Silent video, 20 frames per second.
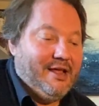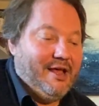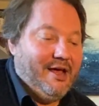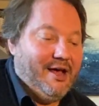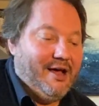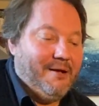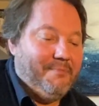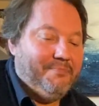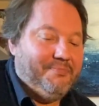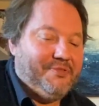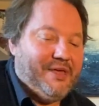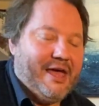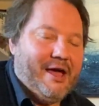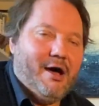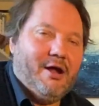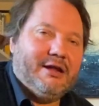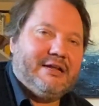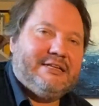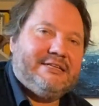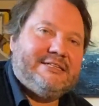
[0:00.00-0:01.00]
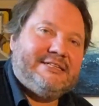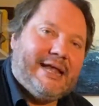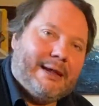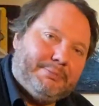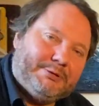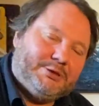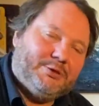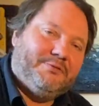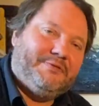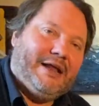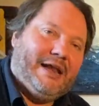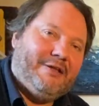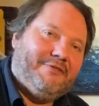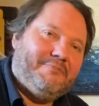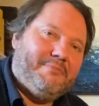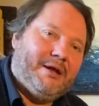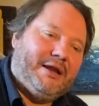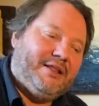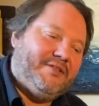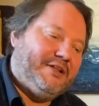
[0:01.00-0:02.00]
They are exceptional value
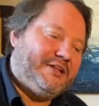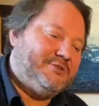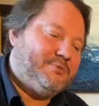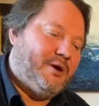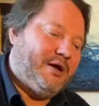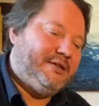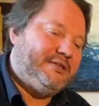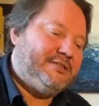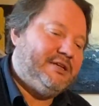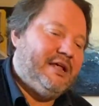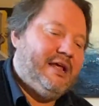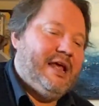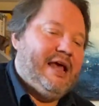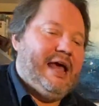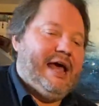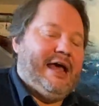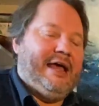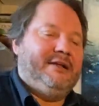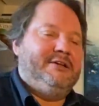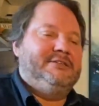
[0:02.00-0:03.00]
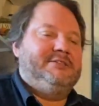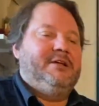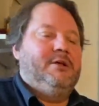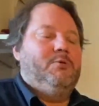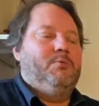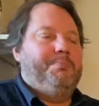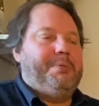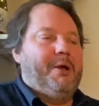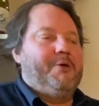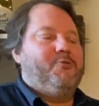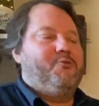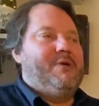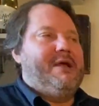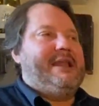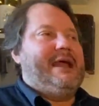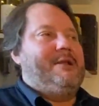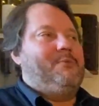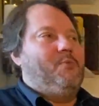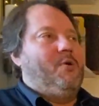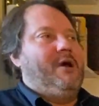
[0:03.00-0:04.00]
for money, these wines, and both
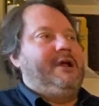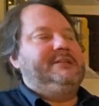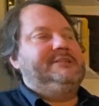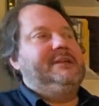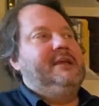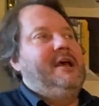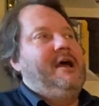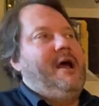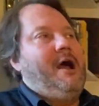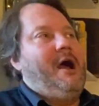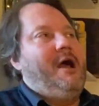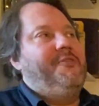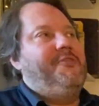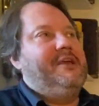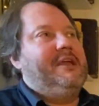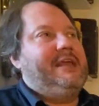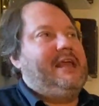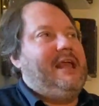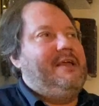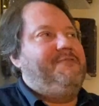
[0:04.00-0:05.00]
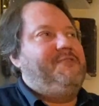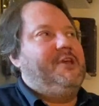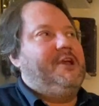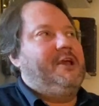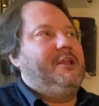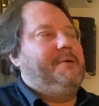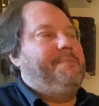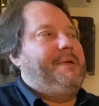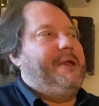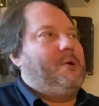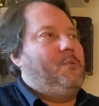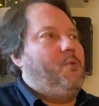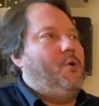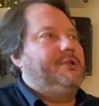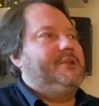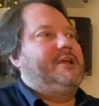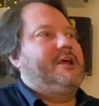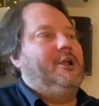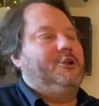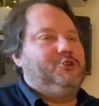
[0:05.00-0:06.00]
red and white. I think if you're going to pick
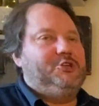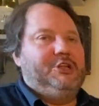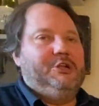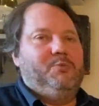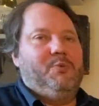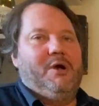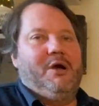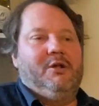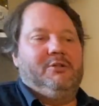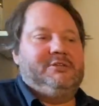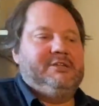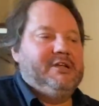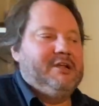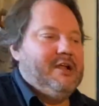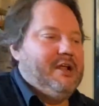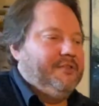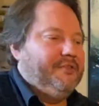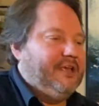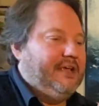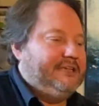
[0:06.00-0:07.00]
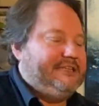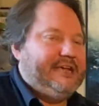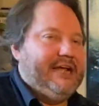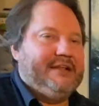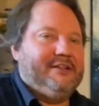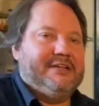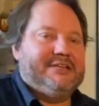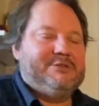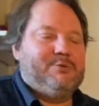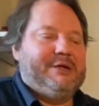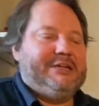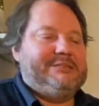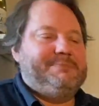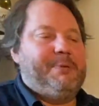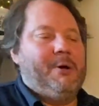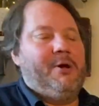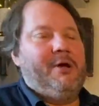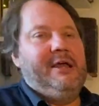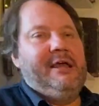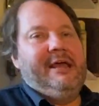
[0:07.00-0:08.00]
one country in the world that is hitting the sweet
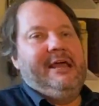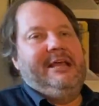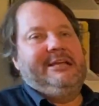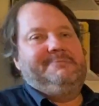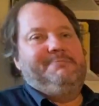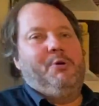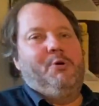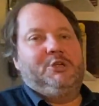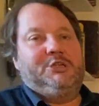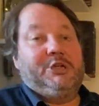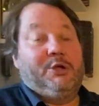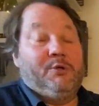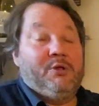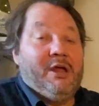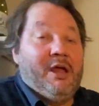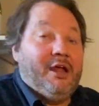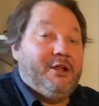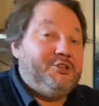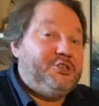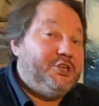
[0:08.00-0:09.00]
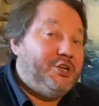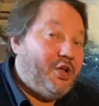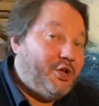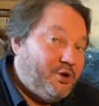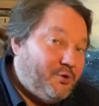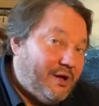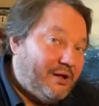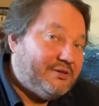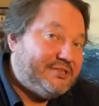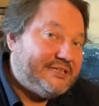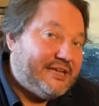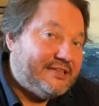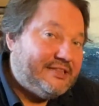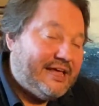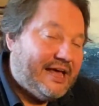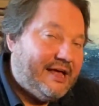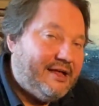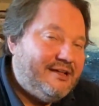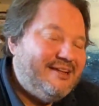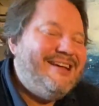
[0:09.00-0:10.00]
spot, it's Portugal. And do you know who else said
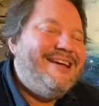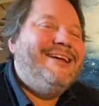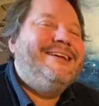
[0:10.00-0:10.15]
that?